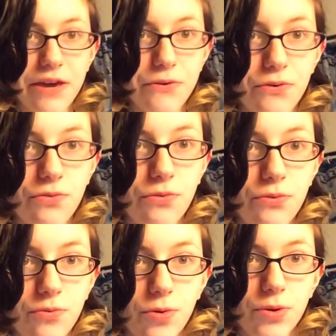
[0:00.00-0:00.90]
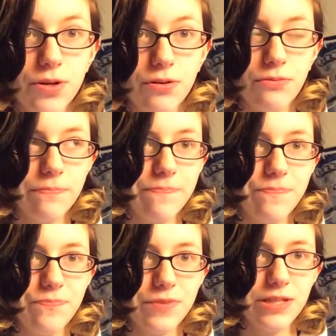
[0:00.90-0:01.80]
you for
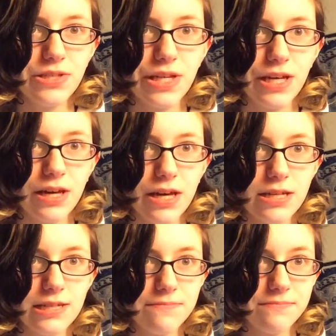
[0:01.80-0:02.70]
listening, I guess.